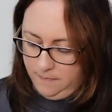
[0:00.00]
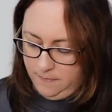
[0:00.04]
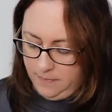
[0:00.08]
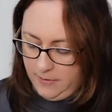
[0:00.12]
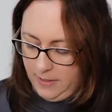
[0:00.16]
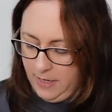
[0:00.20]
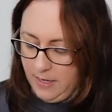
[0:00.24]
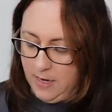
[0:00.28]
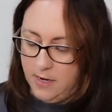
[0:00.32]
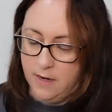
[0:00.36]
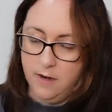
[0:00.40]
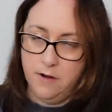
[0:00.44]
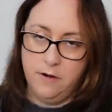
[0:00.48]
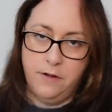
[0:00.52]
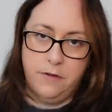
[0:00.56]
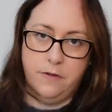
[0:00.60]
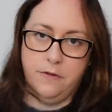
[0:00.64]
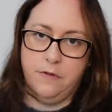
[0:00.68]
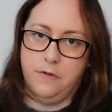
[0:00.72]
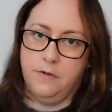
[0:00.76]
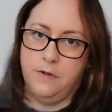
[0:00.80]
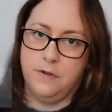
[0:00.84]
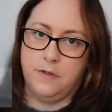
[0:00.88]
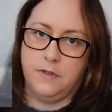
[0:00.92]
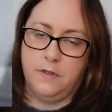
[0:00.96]
Again, no
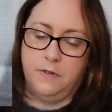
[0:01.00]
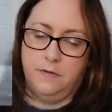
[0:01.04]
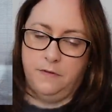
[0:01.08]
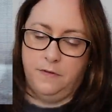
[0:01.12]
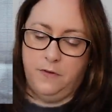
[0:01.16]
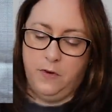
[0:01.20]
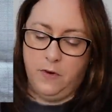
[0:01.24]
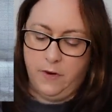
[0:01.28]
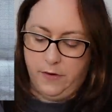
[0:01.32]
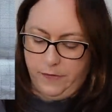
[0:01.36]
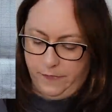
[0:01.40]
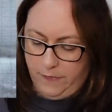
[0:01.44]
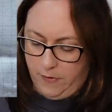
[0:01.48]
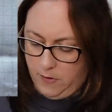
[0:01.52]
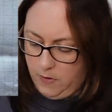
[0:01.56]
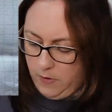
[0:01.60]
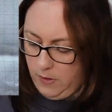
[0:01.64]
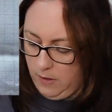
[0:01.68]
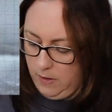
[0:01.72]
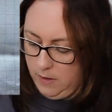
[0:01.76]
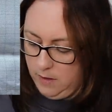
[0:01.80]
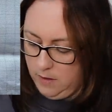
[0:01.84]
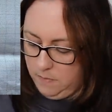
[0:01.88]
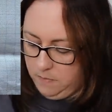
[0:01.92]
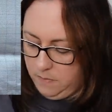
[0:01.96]
thoughts of
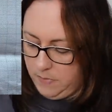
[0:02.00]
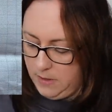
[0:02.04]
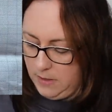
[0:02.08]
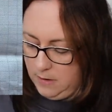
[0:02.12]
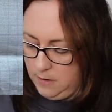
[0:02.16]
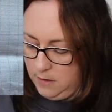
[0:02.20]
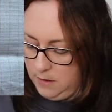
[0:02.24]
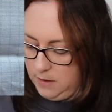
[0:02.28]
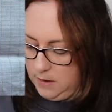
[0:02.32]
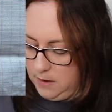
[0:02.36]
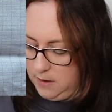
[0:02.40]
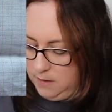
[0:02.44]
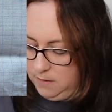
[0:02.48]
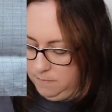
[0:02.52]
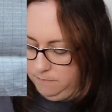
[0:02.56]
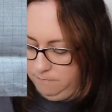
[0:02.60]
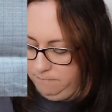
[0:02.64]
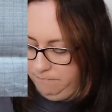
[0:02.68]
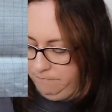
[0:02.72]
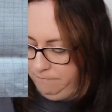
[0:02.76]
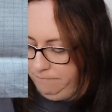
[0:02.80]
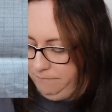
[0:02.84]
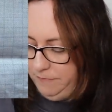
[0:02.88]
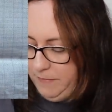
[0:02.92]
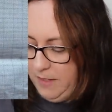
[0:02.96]
UFOing it, but
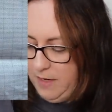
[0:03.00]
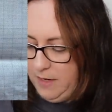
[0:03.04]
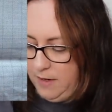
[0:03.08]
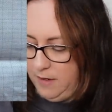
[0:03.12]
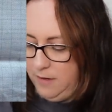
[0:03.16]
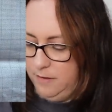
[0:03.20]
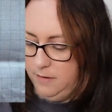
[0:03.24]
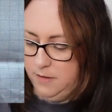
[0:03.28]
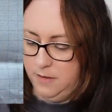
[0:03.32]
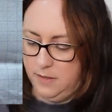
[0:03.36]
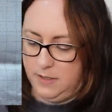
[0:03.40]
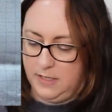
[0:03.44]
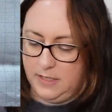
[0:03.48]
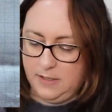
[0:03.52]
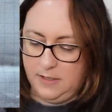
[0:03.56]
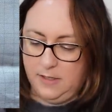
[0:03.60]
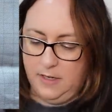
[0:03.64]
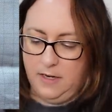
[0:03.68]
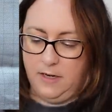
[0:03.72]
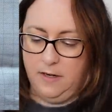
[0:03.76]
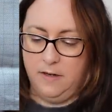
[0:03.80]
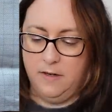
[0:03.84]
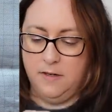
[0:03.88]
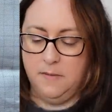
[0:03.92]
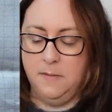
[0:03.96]
yeah, it just hasn't
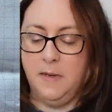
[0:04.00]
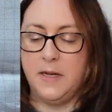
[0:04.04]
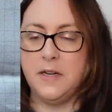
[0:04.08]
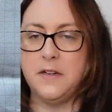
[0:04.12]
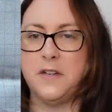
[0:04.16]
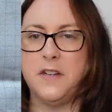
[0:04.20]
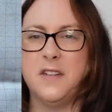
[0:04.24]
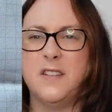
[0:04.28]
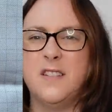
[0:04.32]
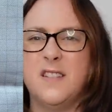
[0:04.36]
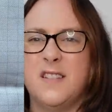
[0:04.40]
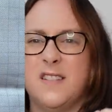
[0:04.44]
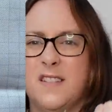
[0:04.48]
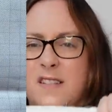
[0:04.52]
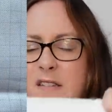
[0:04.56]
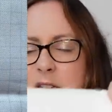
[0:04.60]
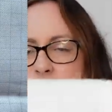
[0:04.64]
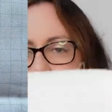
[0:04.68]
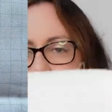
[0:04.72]
had as much as